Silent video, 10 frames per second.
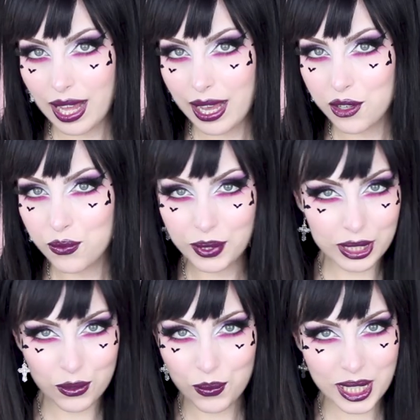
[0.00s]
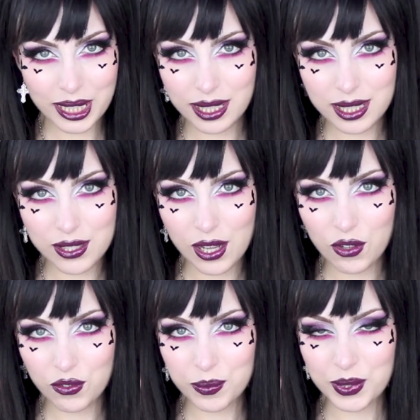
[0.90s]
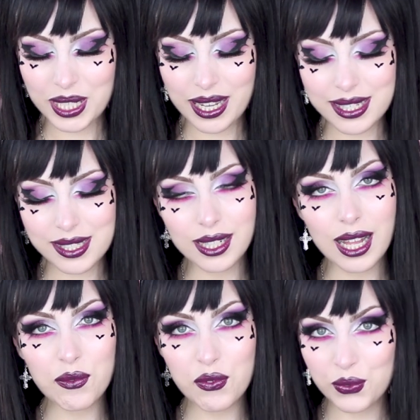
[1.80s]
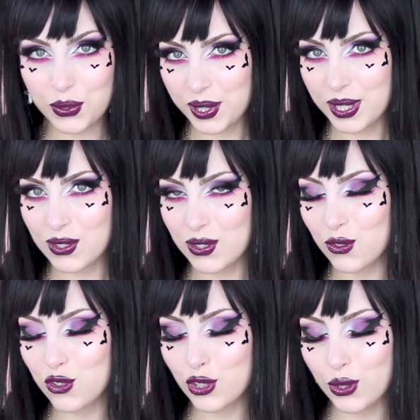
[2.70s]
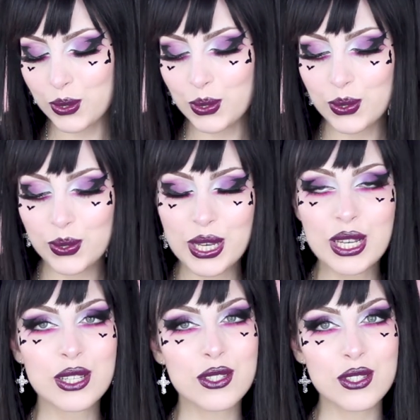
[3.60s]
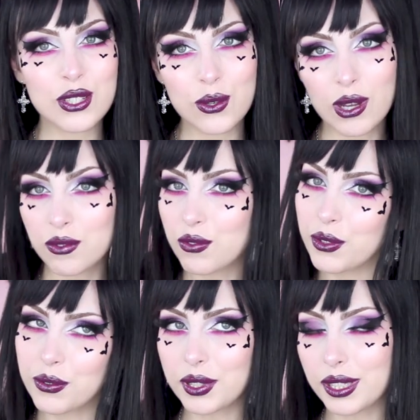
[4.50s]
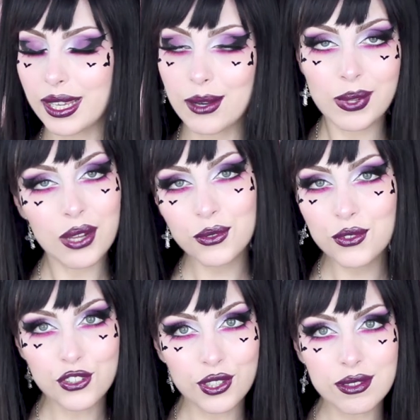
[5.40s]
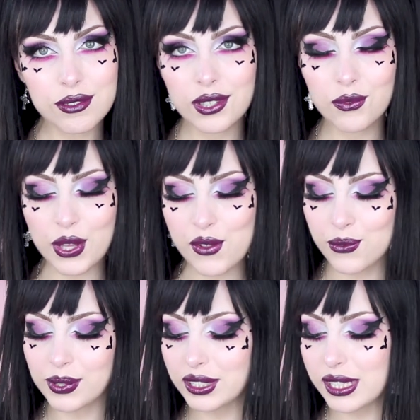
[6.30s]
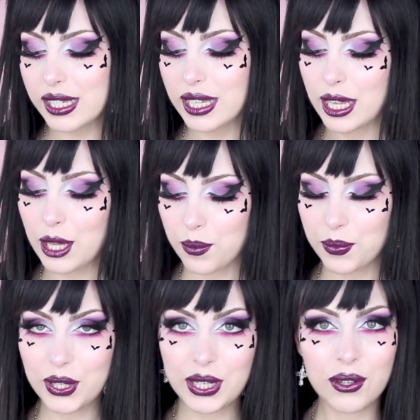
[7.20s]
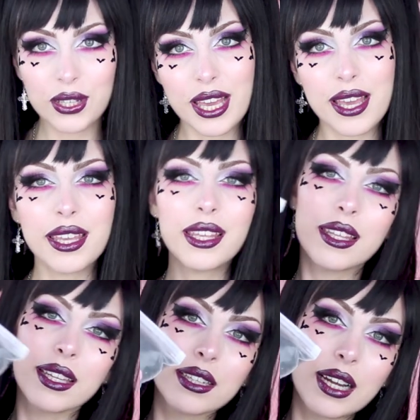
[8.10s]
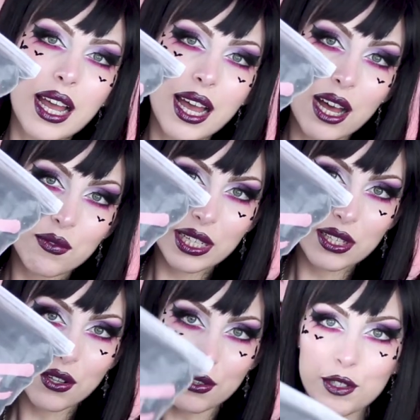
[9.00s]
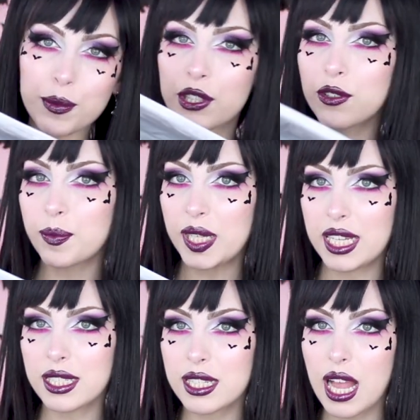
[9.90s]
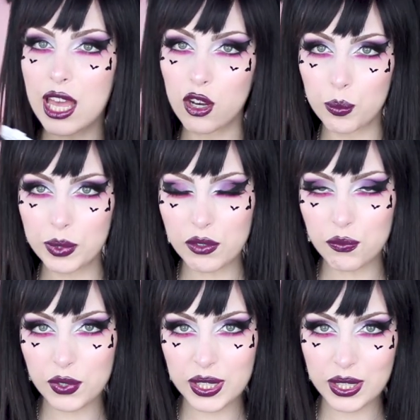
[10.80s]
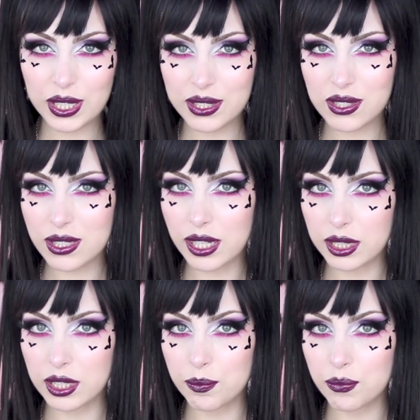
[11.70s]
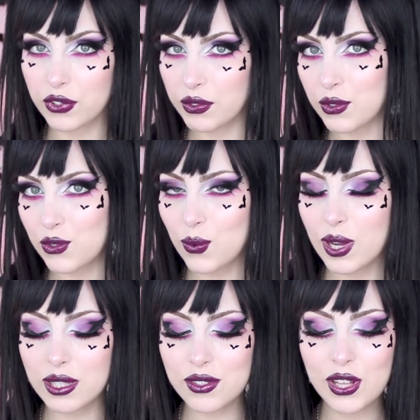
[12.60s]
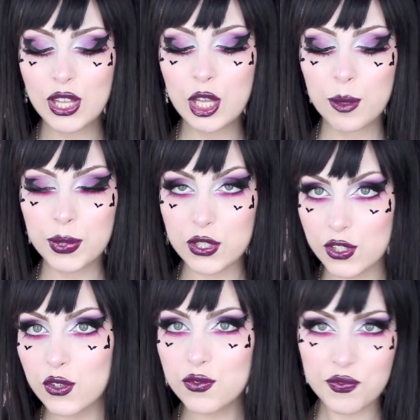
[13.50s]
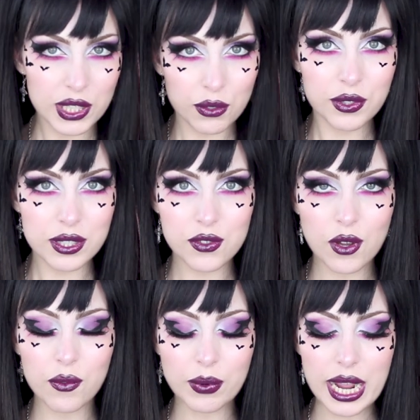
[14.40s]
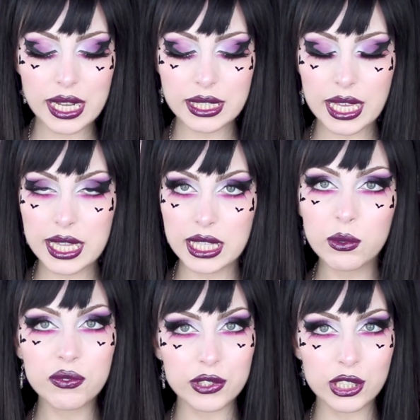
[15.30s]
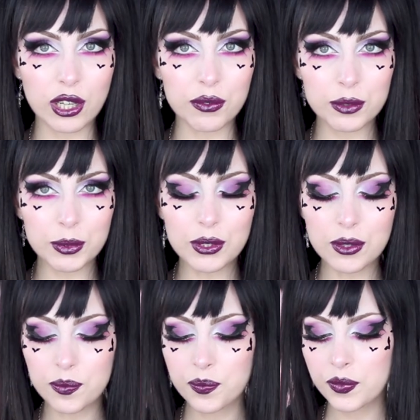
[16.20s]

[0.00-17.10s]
I really don't want to take this off, but I still have a few things to show you, so unfortunately I will have to change eventually. But okay, here I have another pair of pants. I hope they fit just like the previous ones, because those fit just right and they were very comfortable.